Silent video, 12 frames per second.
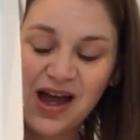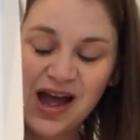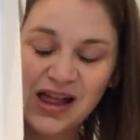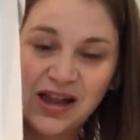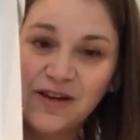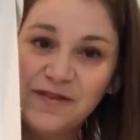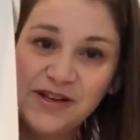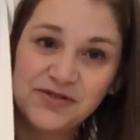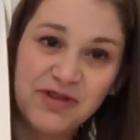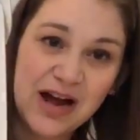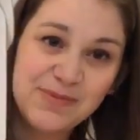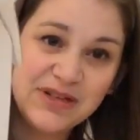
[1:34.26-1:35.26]
I love
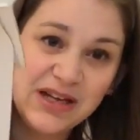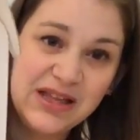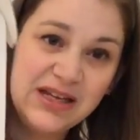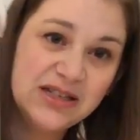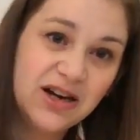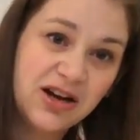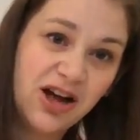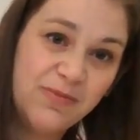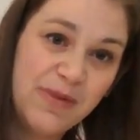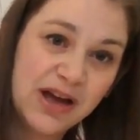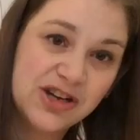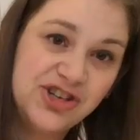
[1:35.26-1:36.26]
these wraps. Like, these are called
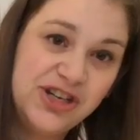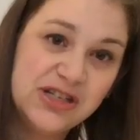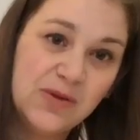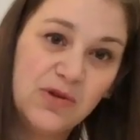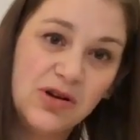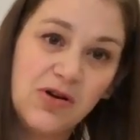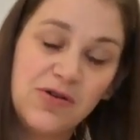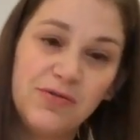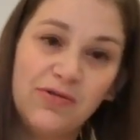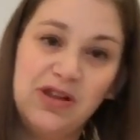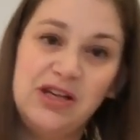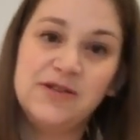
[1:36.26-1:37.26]
mega sheets, and we'll go
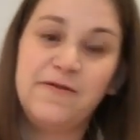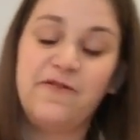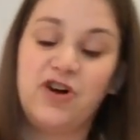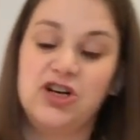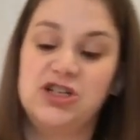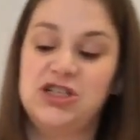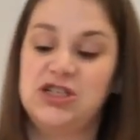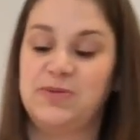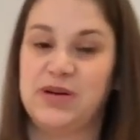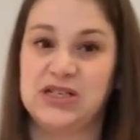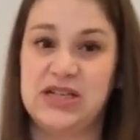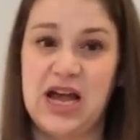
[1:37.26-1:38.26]
through these first,
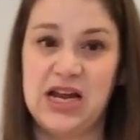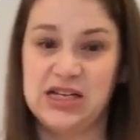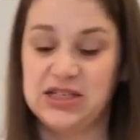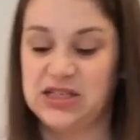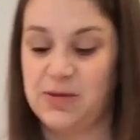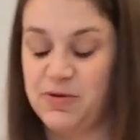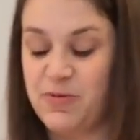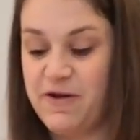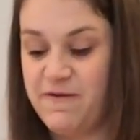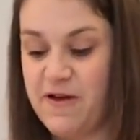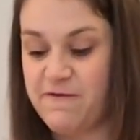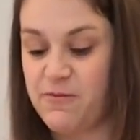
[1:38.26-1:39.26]
because that is some of my
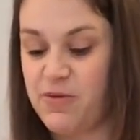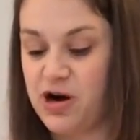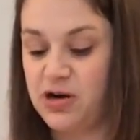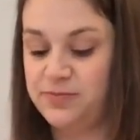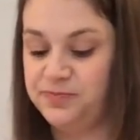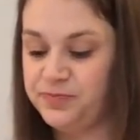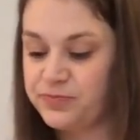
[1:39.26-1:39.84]
favorite part.